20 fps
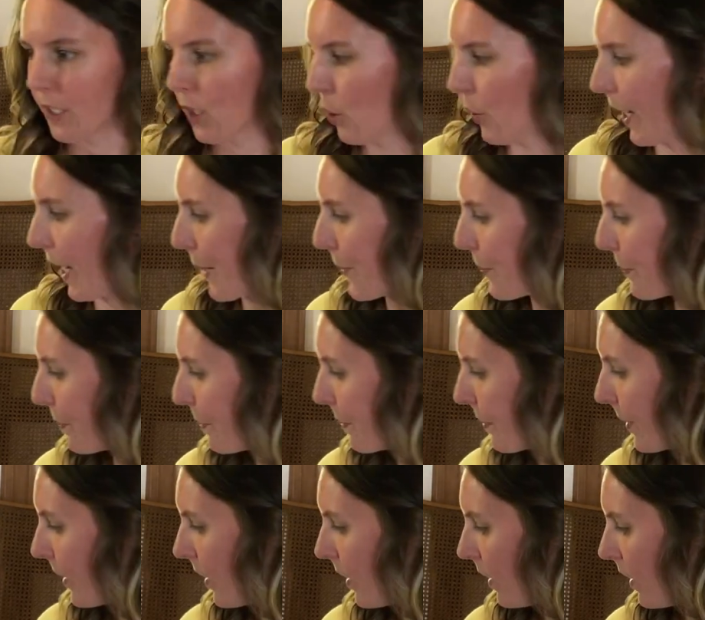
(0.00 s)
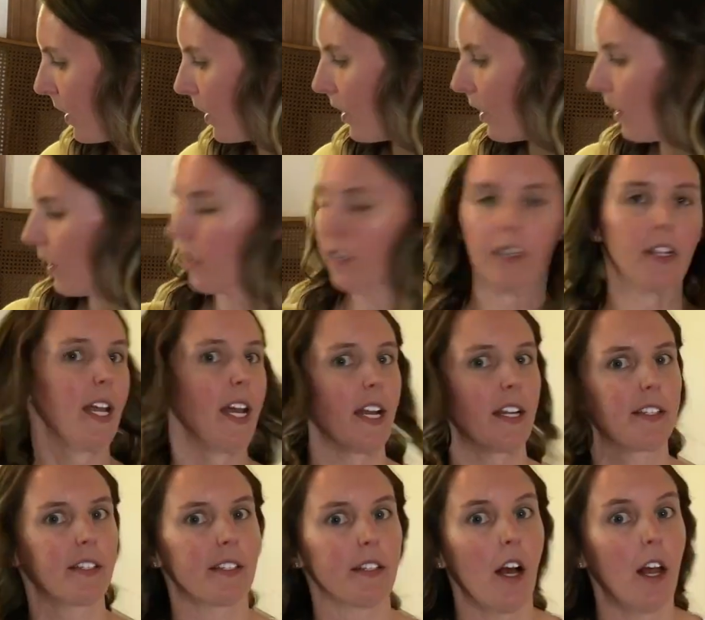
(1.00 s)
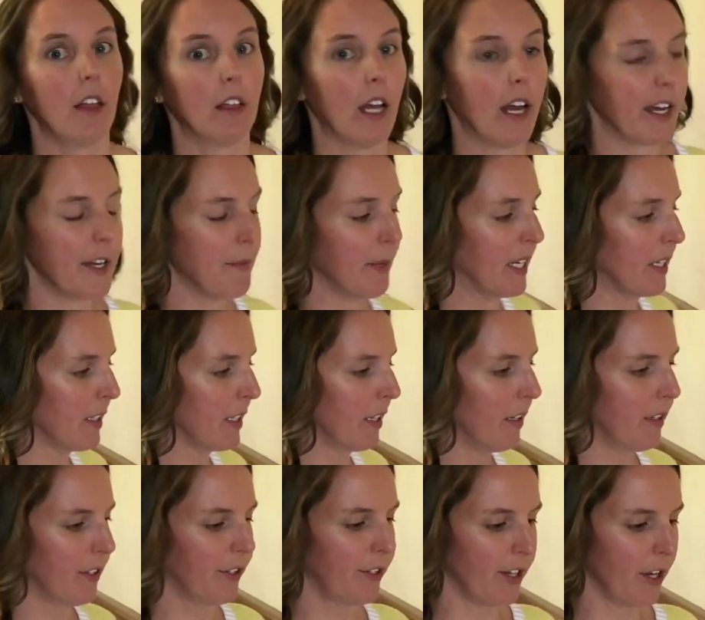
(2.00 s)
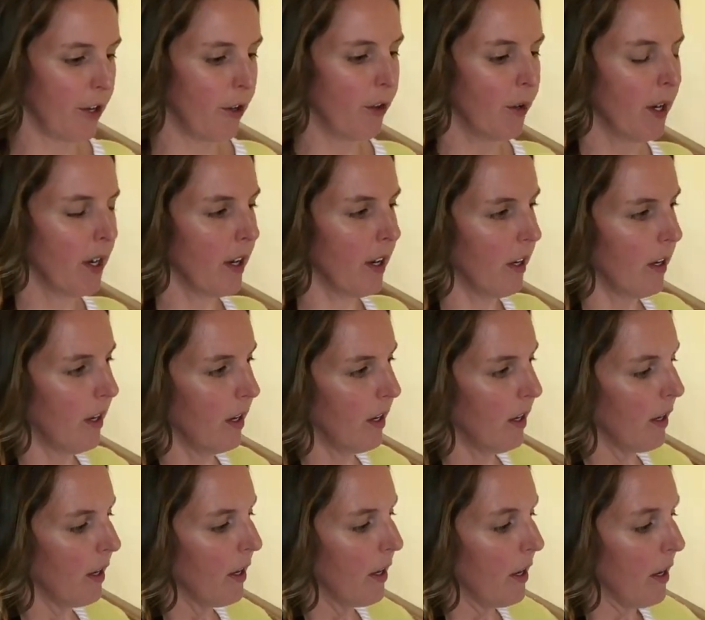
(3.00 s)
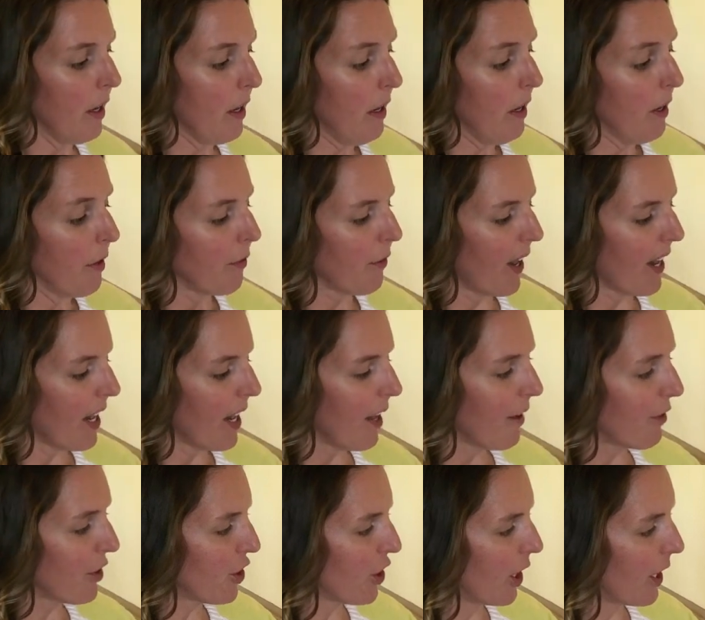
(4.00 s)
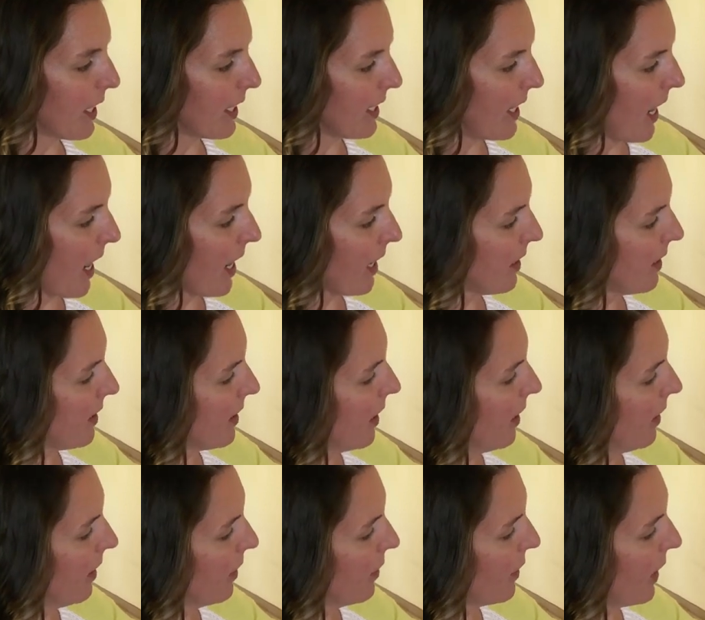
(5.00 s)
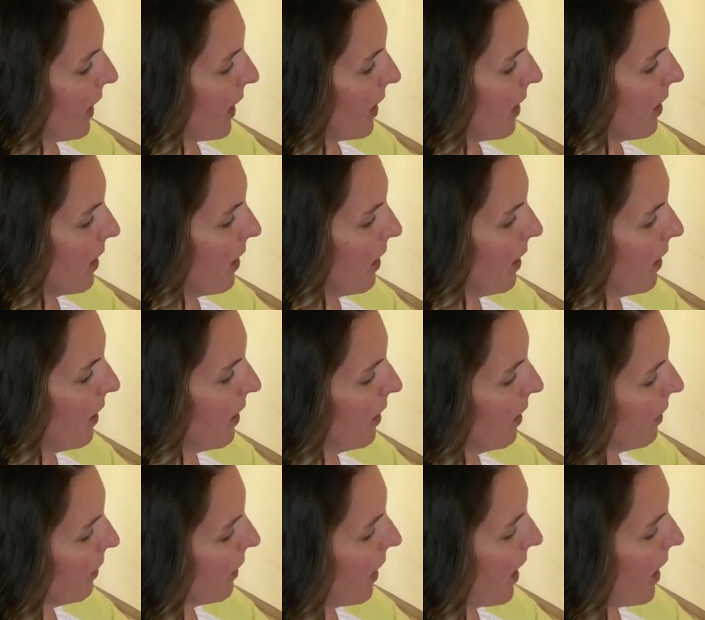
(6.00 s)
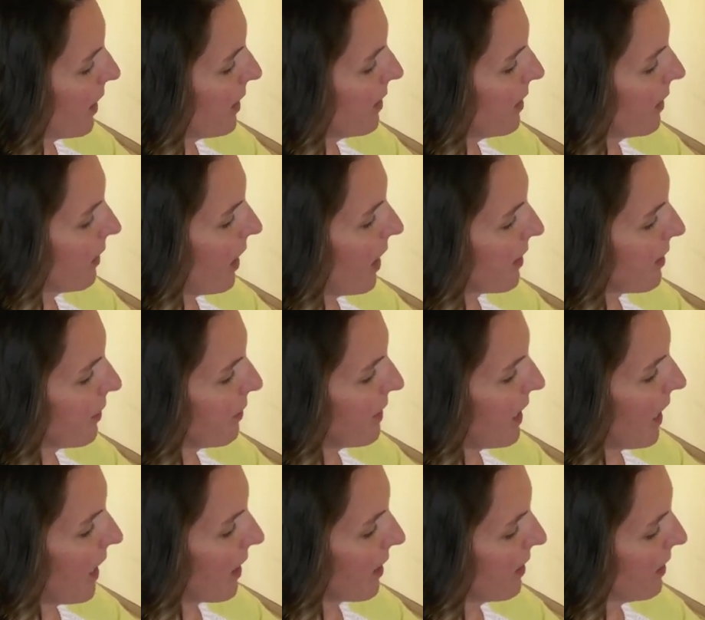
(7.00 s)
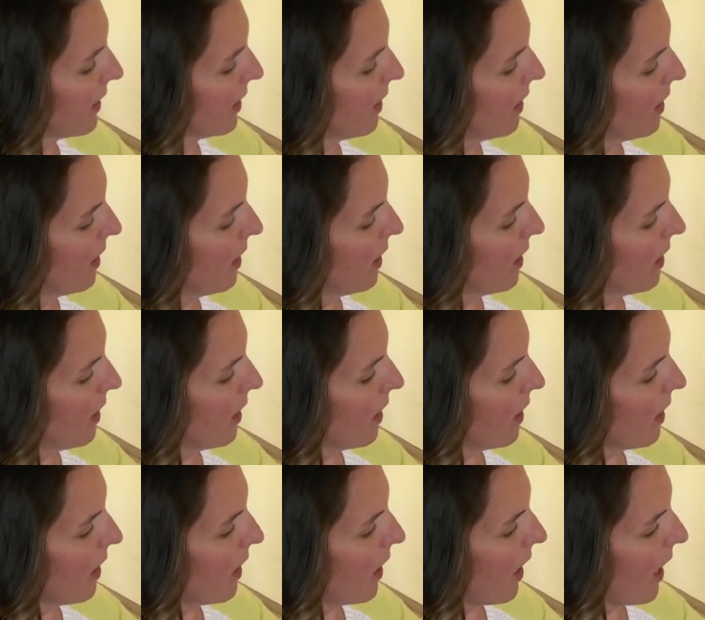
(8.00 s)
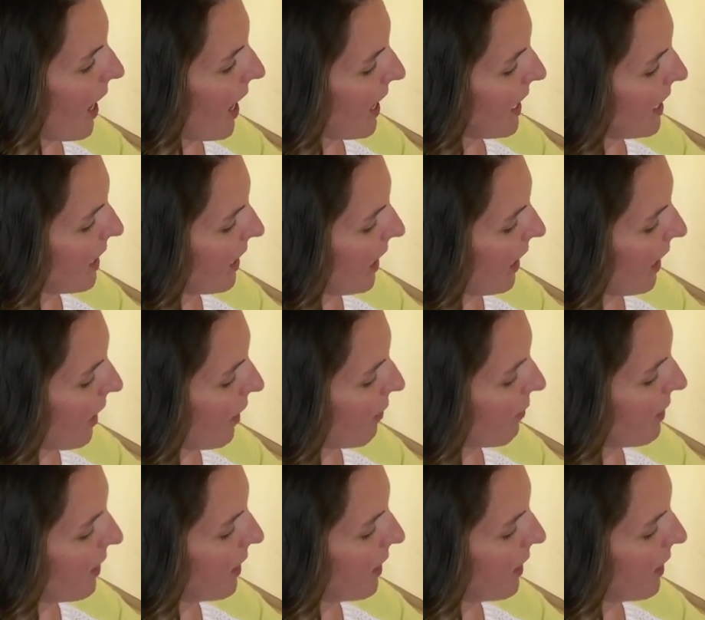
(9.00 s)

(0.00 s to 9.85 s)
Okay, next, alignment. So if I have a chunk of text, okay, lots and lots of text, I can have